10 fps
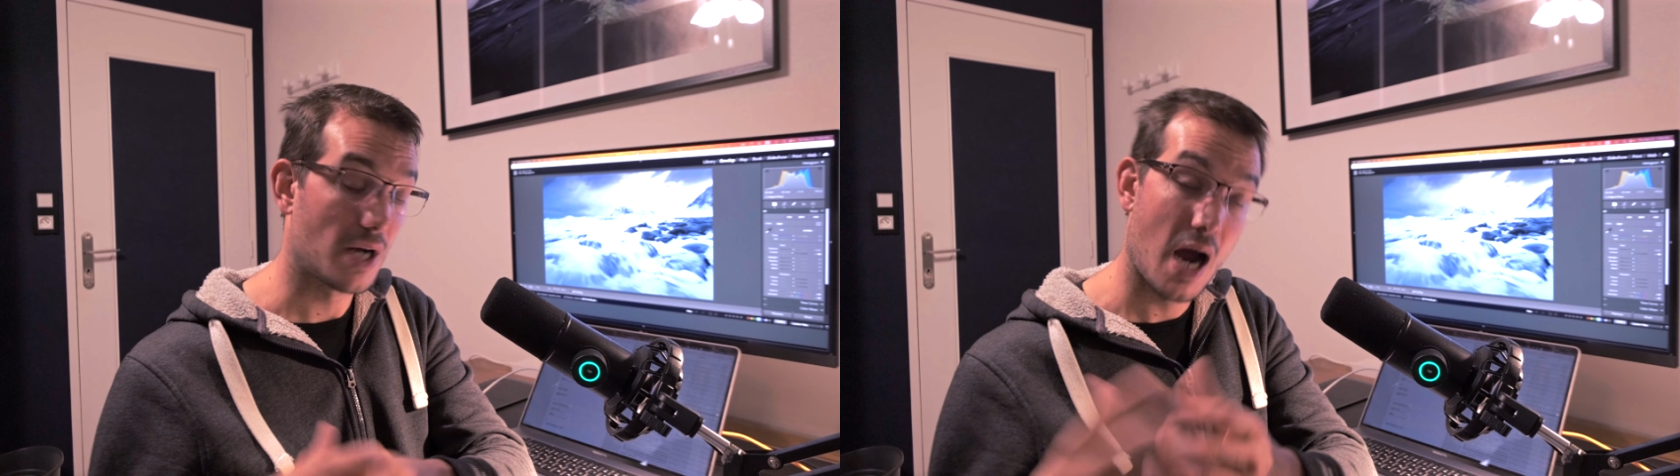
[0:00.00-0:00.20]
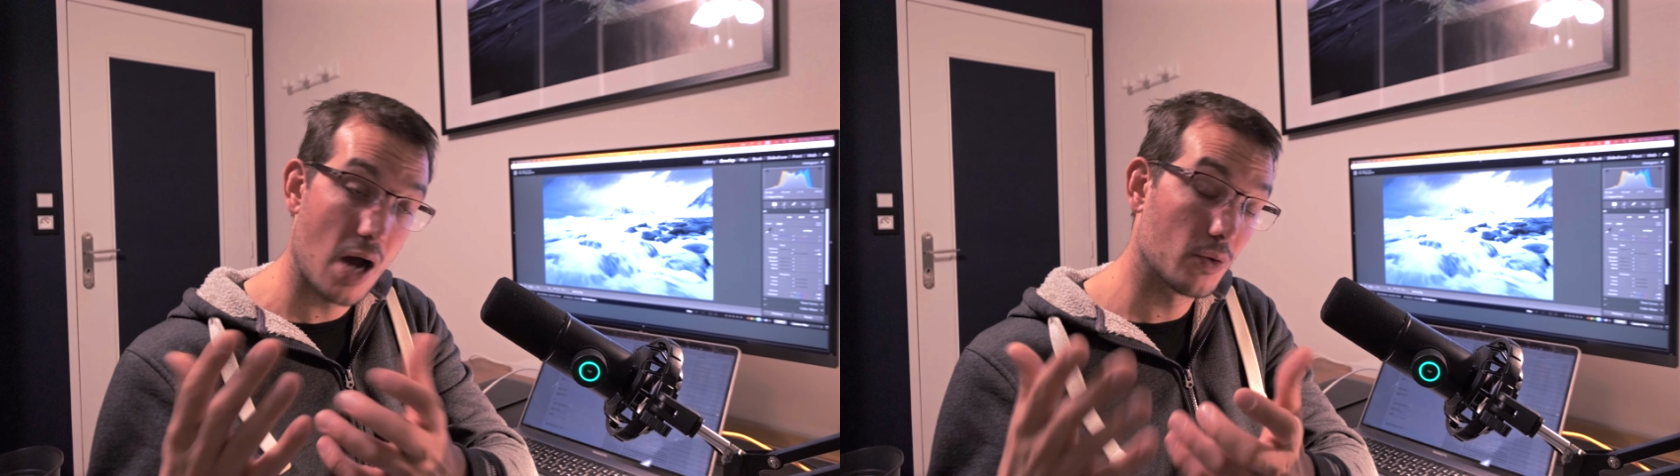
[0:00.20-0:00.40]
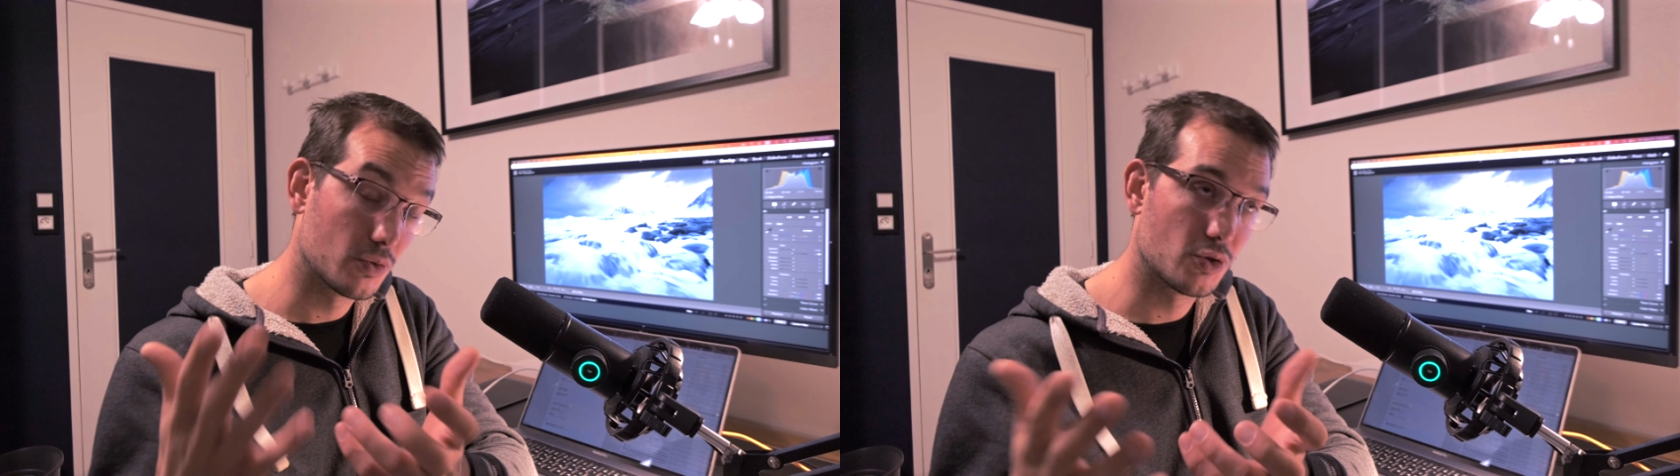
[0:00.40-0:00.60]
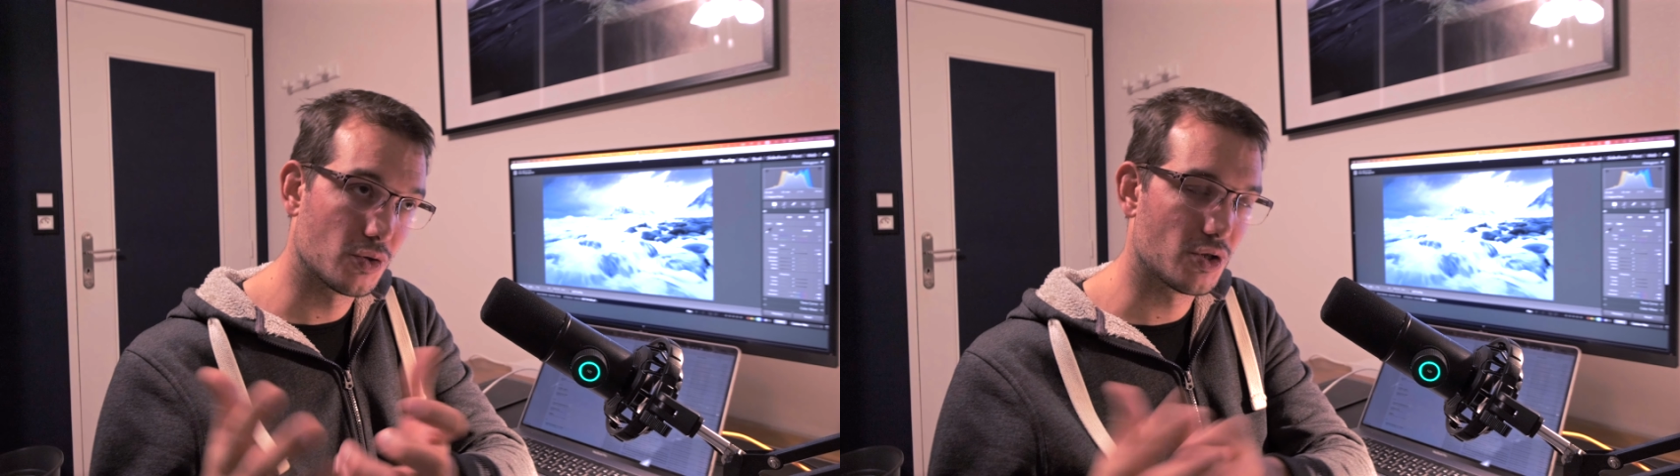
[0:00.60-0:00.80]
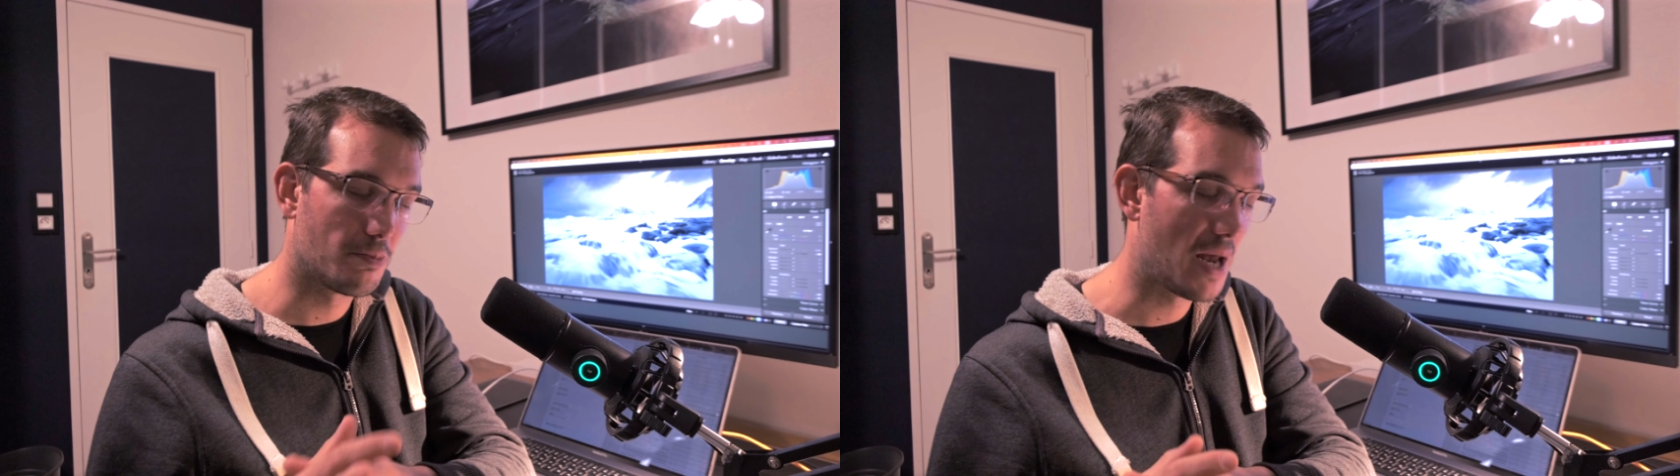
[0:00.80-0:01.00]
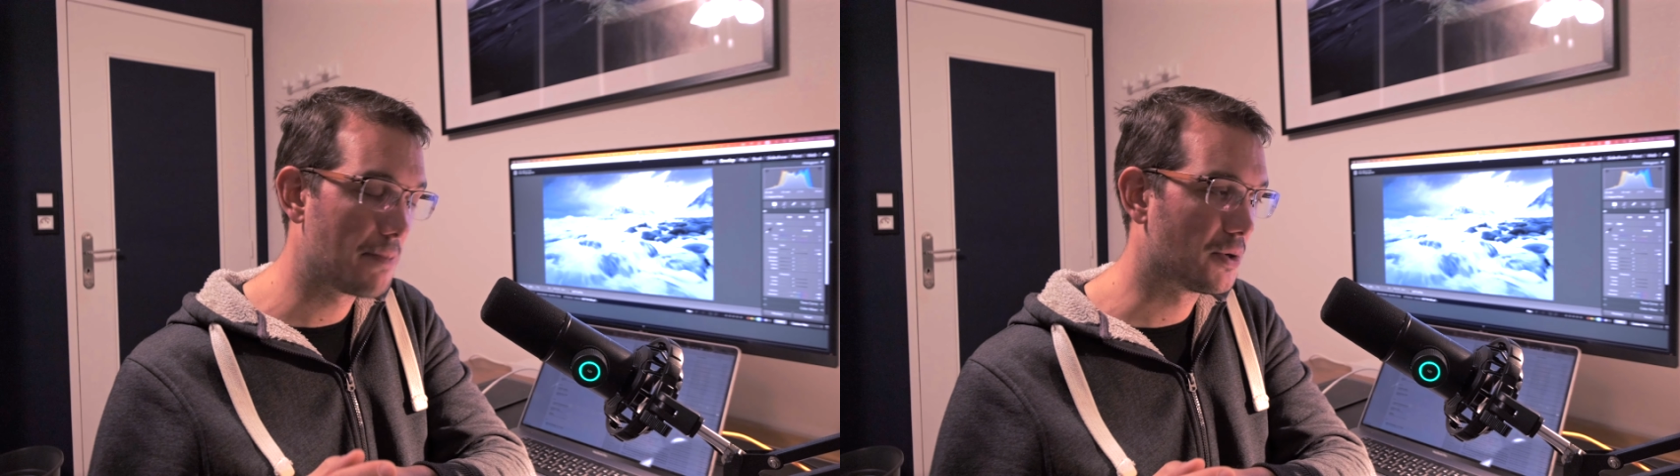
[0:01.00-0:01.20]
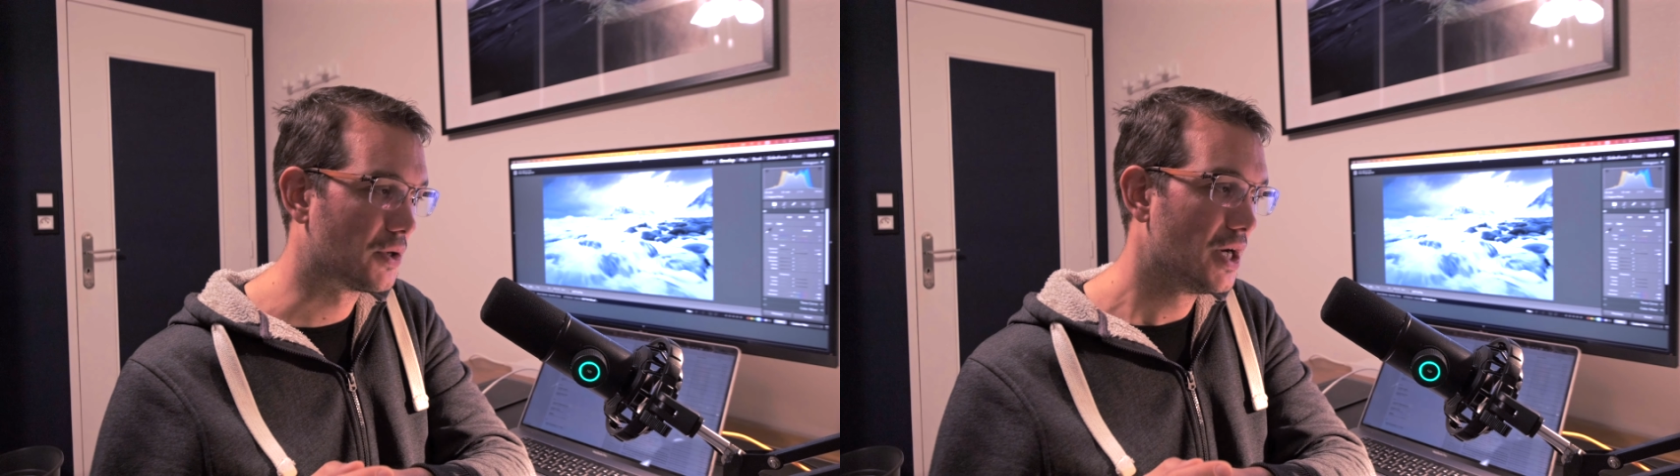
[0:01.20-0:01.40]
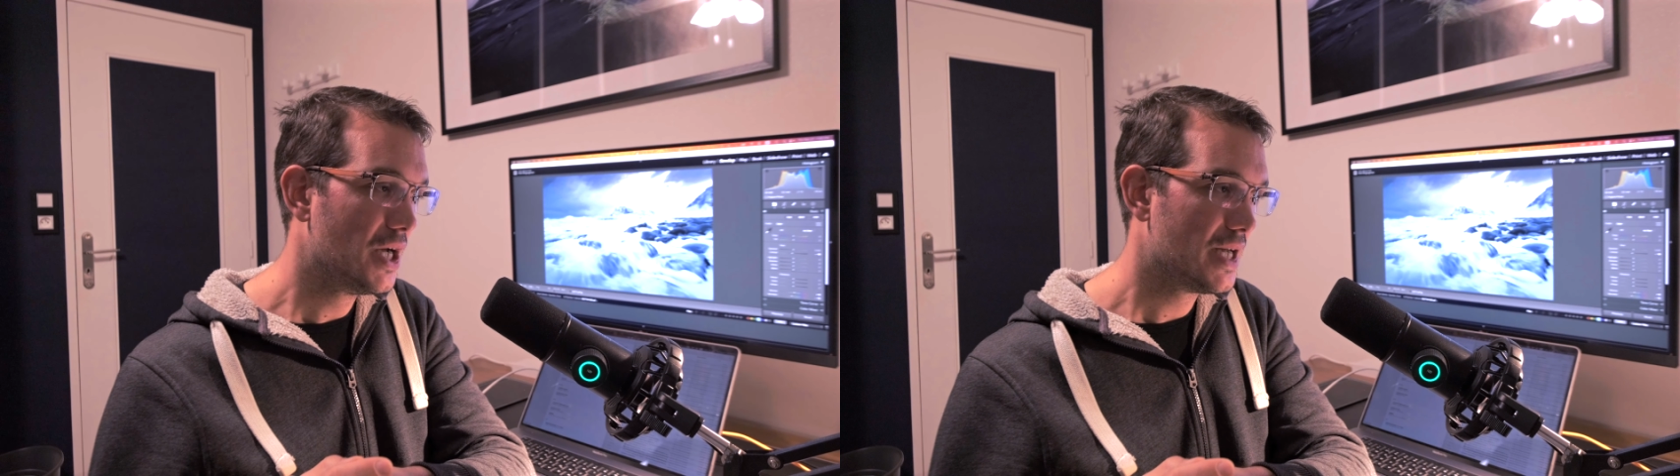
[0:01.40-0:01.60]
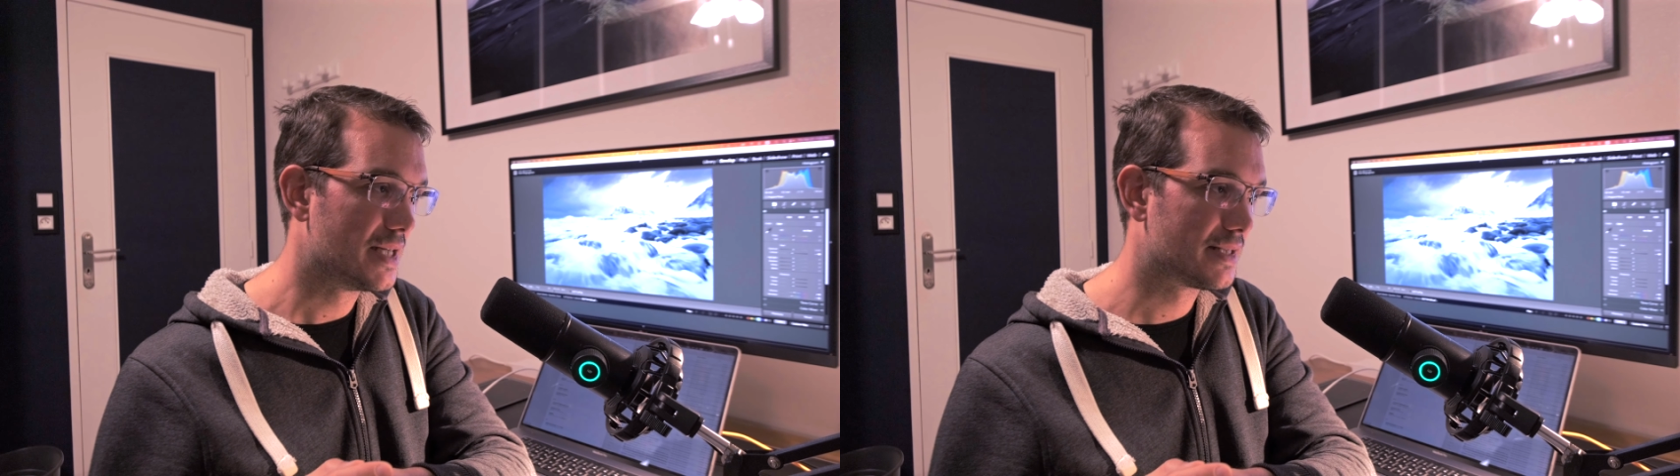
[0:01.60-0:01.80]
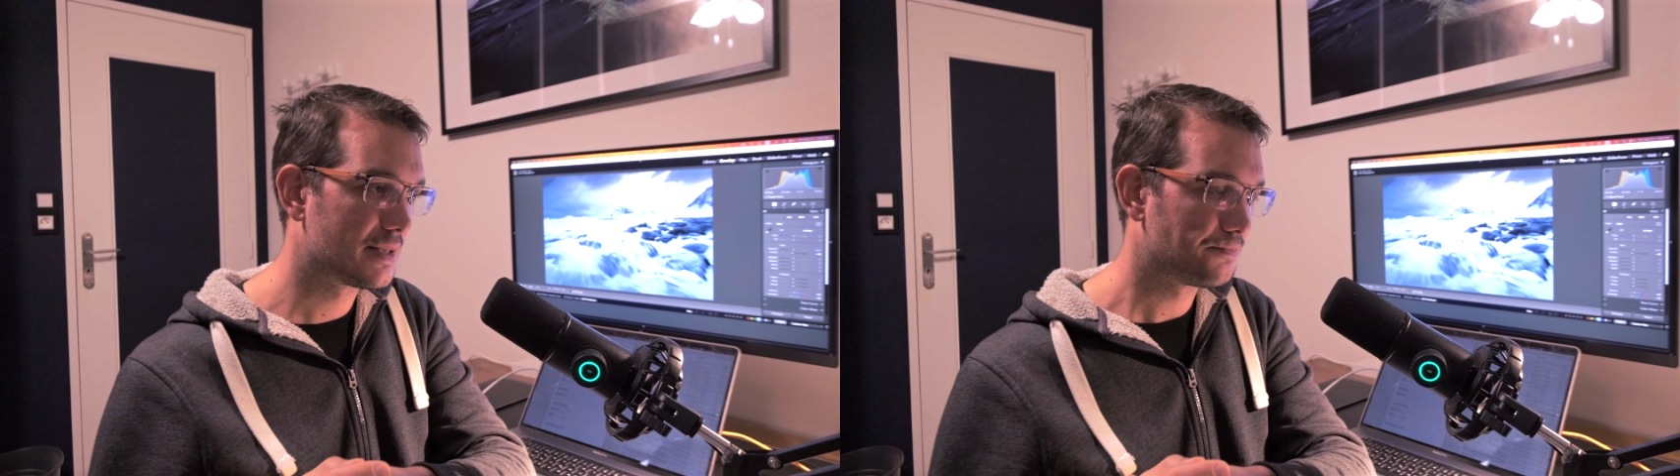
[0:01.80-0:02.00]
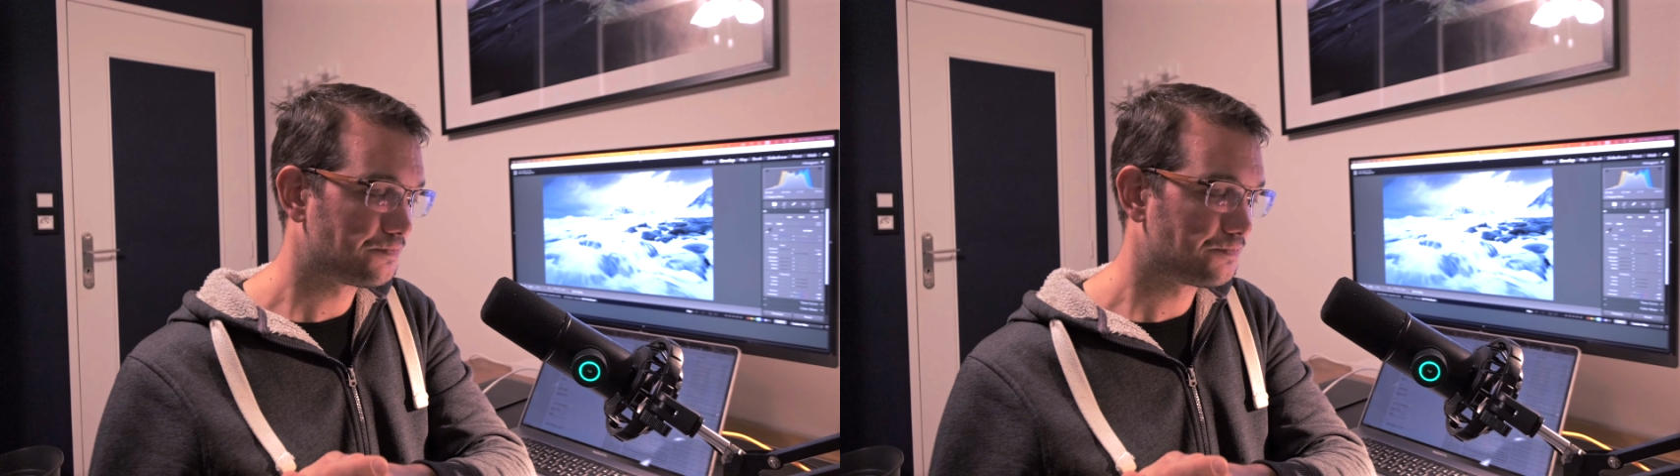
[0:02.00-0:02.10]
how to choose the paper. It's,